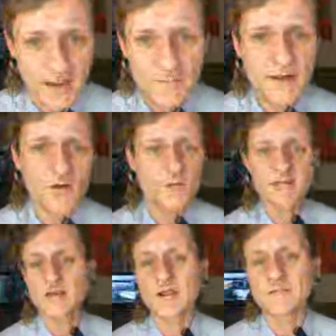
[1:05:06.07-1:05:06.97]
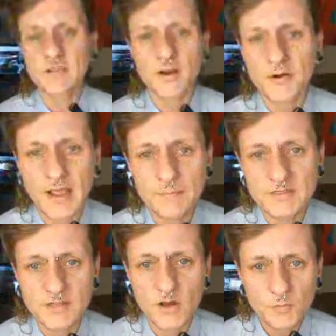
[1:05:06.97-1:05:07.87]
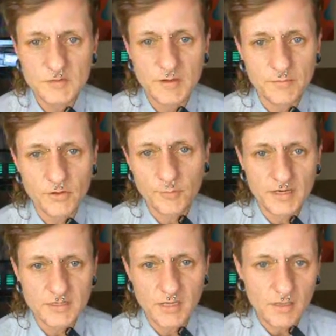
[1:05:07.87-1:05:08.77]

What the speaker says: I'm not homeless. I don't have to care what happens to the homeless people.